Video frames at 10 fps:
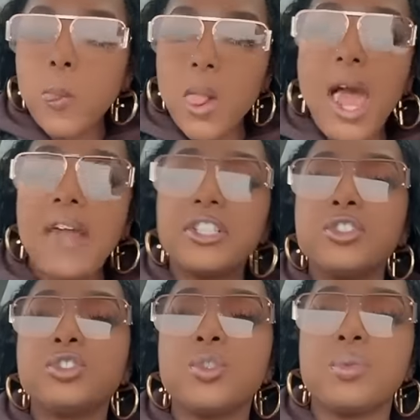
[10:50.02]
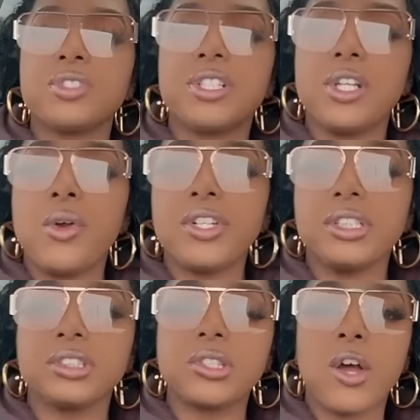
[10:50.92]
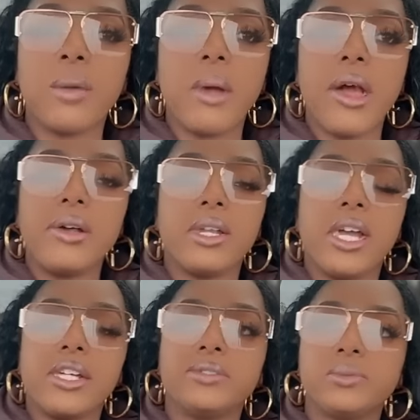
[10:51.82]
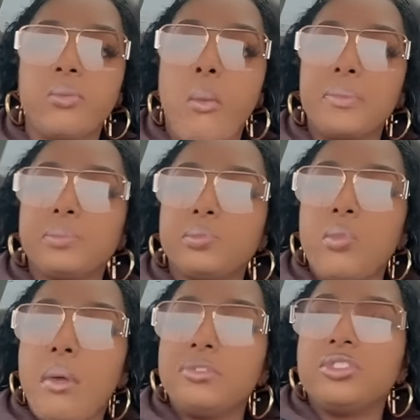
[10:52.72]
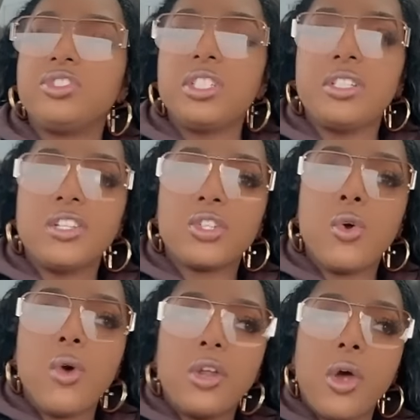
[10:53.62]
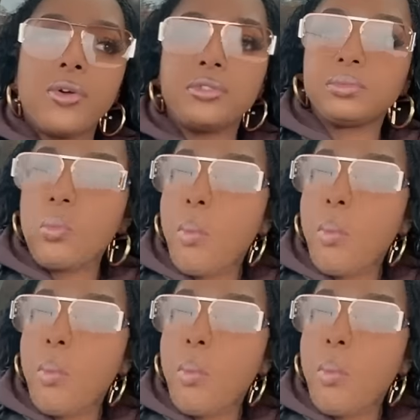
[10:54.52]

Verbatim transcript: how do YouTubers get on here and talk about like shit that's going on.